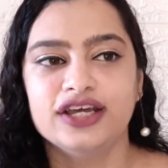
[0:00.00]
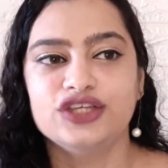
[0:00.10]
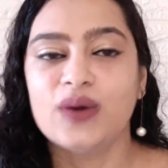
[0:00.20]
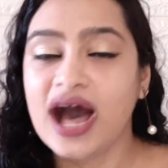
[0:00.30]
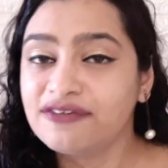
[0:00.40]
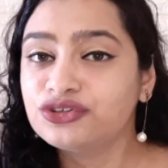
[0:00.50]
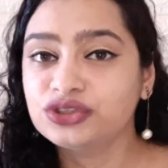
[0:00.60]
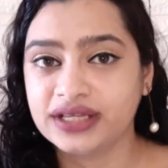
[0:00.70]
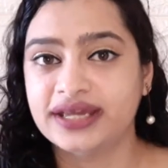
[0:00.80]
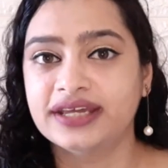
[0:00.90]
You have to
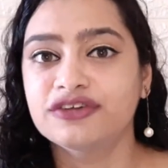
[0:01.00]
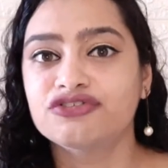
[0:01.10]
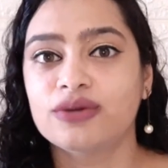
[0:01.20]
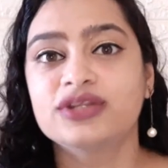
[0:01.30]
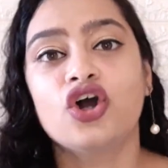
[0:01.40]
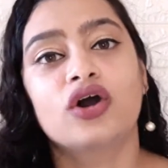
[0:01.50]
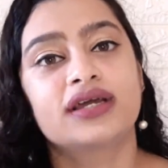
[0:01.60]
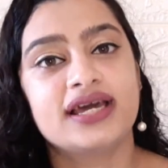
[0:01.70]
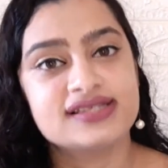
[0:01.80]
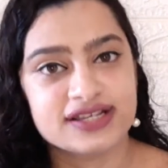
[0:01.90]
think from the
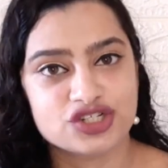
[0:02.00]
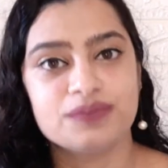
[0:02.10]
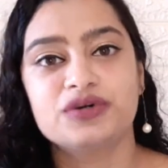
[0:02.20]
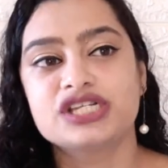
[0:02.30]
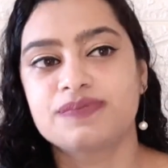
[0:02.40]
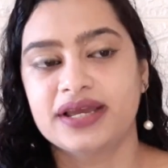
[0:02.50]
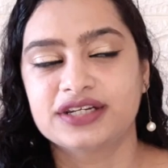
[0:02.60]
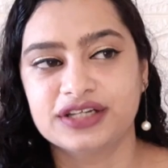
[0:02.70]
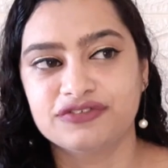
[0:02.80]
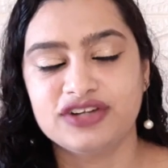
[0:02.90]
organization
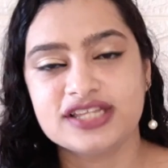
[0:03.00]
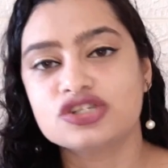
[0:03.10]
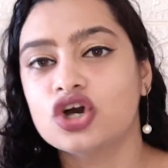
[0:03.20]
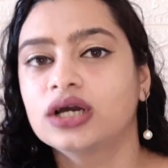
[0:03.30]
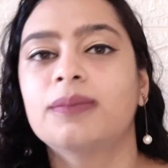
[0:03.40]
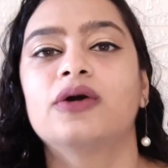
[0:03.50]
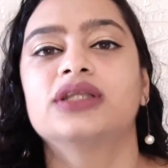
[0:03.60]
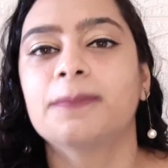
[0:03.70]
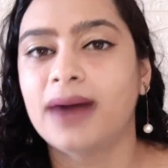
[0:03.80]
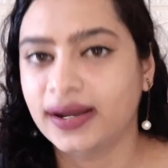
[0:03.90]
perspective. Let's talk about
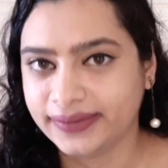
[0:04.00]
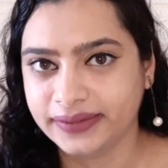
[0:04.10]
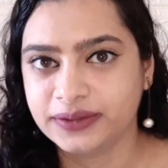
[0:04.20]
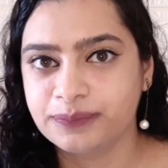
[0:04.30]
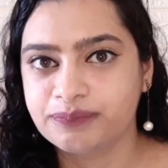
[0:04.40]
the market.